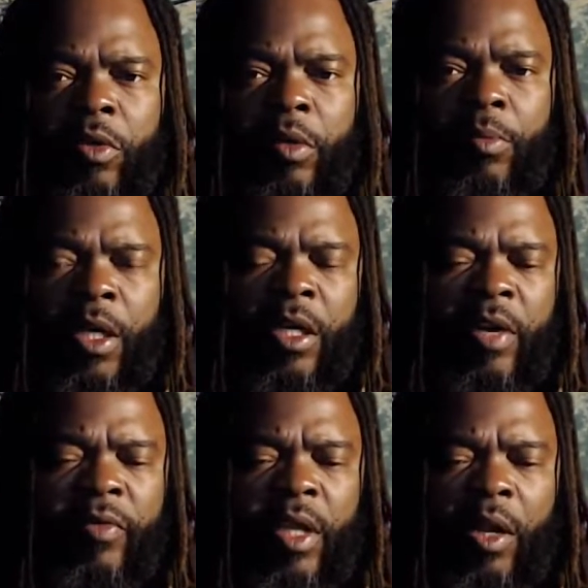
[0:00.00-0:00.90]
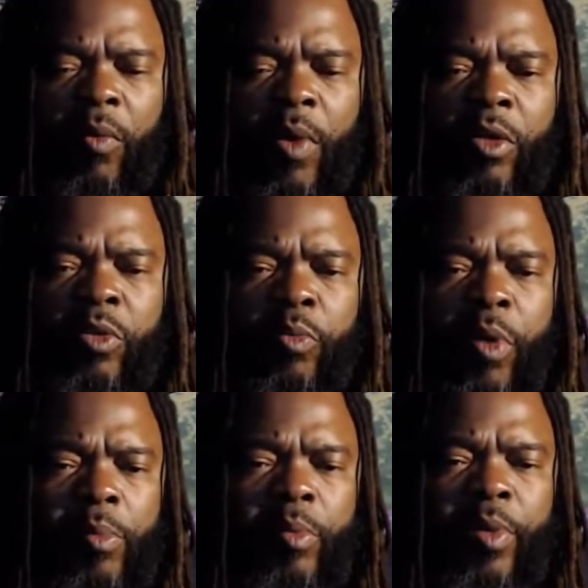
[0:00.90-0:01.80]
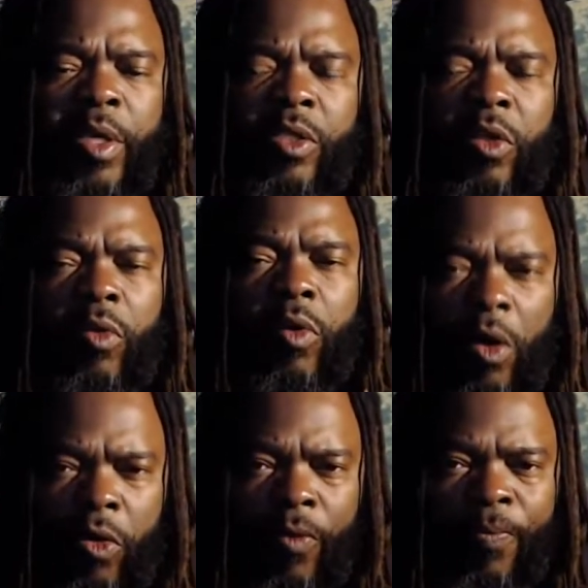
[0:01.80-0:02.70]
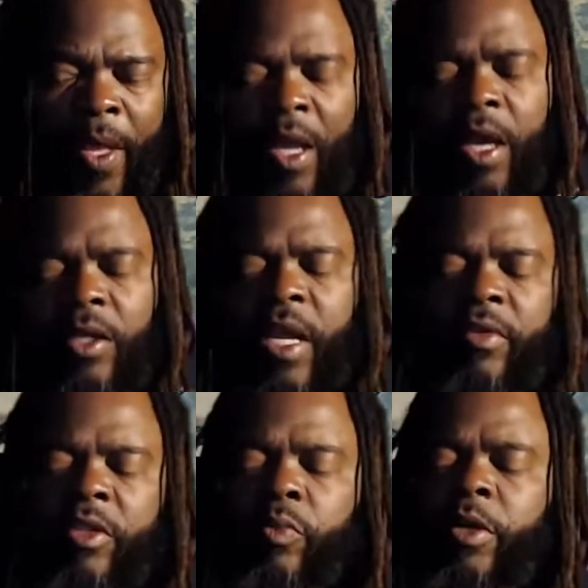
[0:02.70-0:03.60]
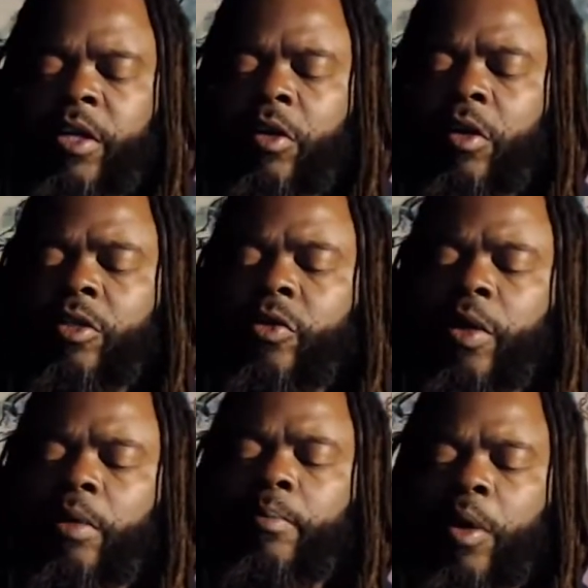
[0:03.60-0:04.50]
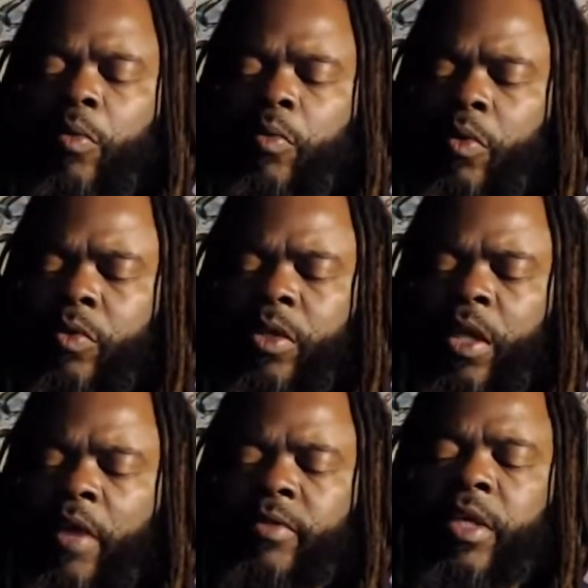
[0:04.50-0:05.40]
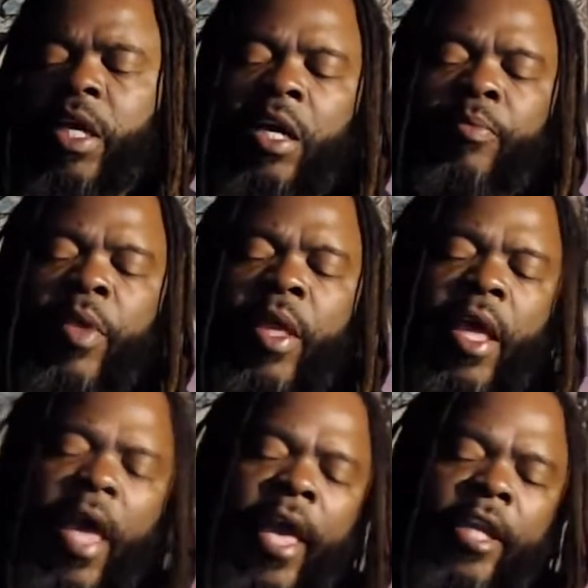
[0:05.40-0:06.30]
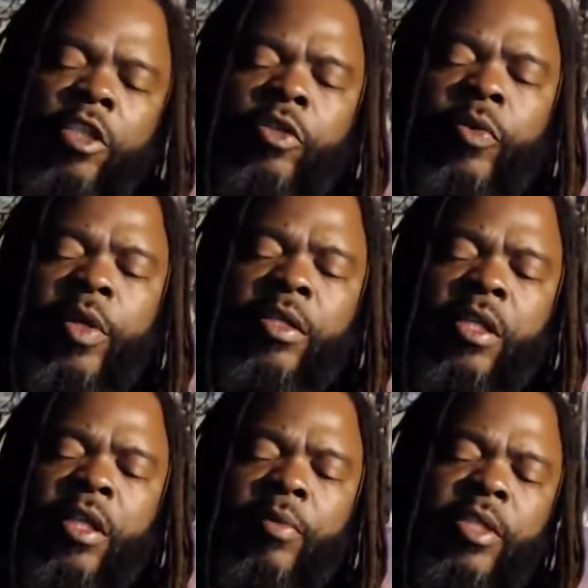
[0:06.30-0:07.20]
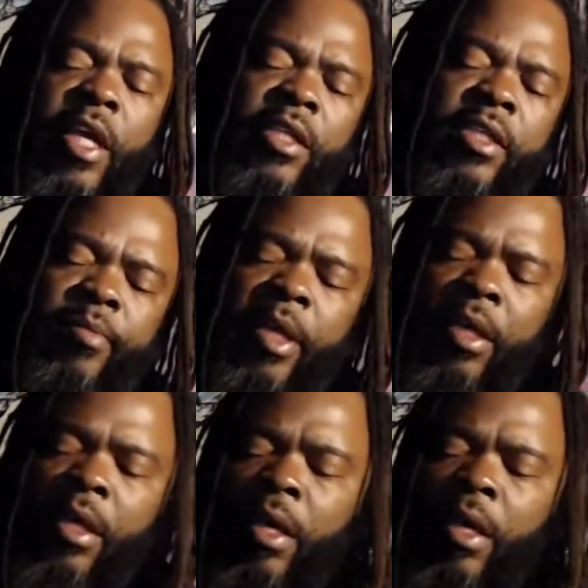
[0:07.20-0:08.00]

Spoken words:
what I mean, and everything around you probably being so cold. I used to have this recurring dream about wolves, and every time I had this dream that they were chasing me,